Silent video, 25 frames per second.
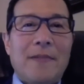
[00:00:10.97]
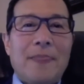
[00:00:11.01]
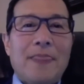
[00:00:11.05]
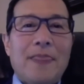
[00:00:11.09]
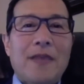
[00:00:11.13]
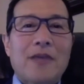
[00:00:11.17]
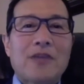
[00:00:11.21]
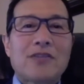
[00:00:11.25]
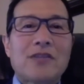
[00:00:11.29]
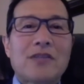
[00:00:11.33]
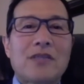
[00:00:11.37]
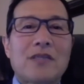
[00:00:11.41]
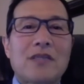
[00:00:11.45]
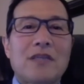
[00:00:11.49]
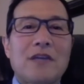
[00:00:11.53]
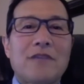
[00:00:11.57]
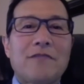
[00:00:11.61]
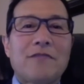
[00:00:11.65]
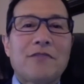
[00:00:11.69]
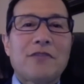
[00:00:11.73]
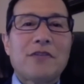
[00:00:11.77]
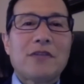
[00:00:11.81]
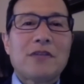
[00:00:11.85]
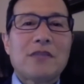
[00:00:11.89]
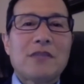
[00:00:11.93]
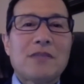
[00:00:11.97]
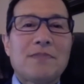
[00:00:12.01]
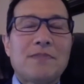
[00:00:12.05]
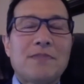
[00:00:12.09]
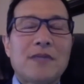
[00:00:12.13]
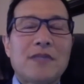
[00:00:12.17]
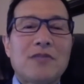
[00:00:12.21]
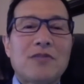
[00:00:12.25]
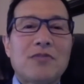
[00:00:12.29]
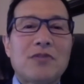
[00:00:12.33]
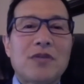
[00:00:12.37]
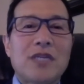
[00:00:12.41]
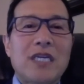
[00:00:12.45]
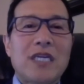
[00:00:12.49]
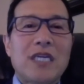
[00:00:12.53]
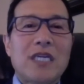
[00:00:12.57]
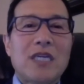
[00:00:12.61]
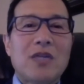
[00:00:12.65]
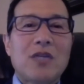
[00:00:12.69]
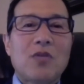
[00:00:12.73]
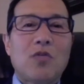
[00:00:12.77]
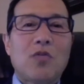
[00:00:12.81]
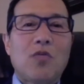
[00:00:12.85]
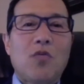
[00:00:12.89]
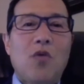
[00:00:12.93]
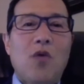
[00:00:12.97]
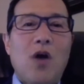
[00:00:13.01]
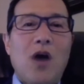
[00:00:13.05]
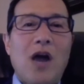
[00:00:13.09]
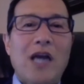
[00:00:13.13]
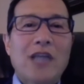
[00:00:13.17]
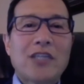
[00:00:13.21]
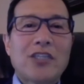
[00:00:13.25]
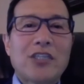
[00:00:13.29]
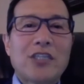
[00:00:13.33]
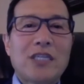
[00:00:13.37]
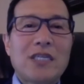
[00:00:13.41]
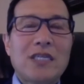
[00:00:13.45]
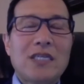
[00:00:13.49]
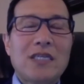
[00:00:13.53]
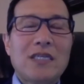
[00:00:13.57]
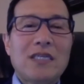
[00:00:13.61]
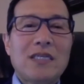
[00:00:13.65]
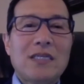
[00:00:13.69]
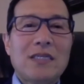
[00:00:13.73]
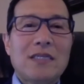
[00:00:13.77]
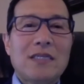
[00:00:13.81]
there's a difference between watching